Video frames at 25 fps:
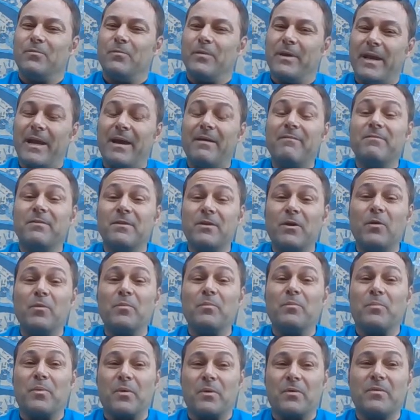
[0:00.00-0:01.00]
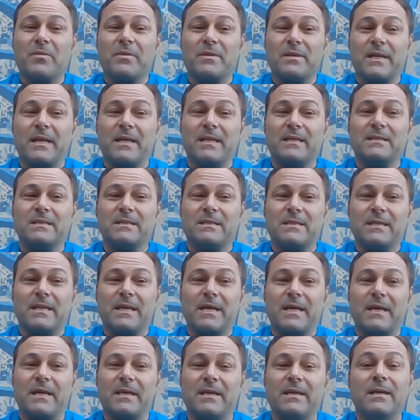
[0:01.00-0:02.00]
We have no birthdays
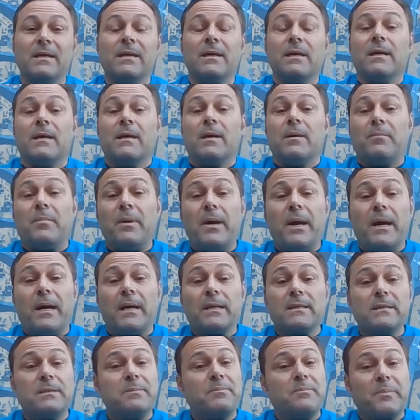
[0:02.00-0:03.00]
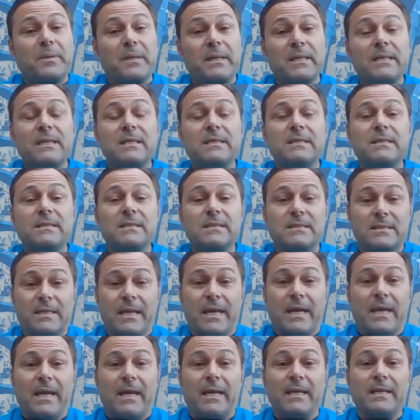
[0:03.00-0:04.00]
today, but please
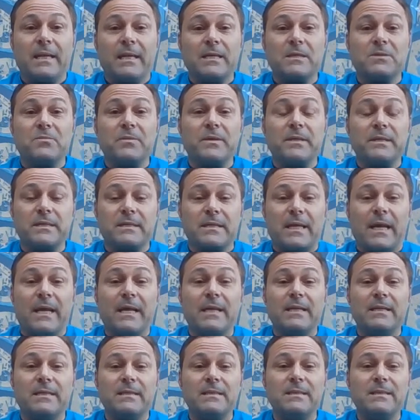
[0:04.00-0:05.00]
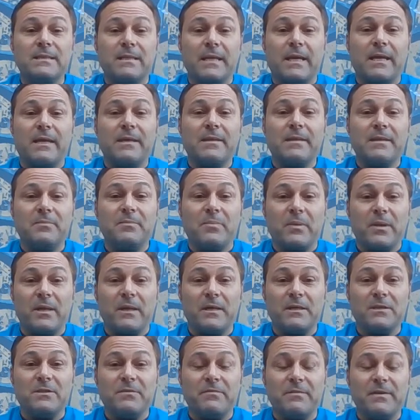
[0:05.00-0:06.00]
stand as we sign and say the
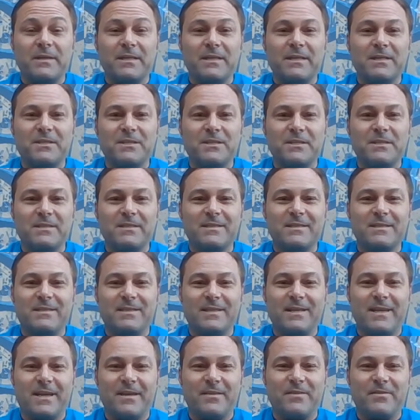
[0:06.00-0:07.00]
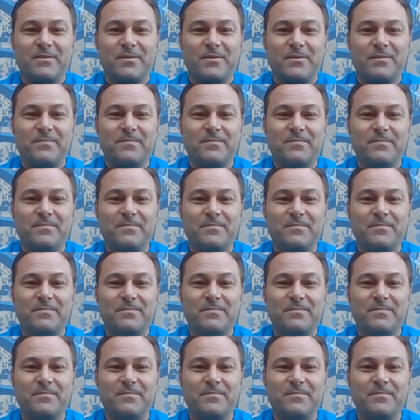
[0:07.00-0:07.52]
Pledge of Allegiance together.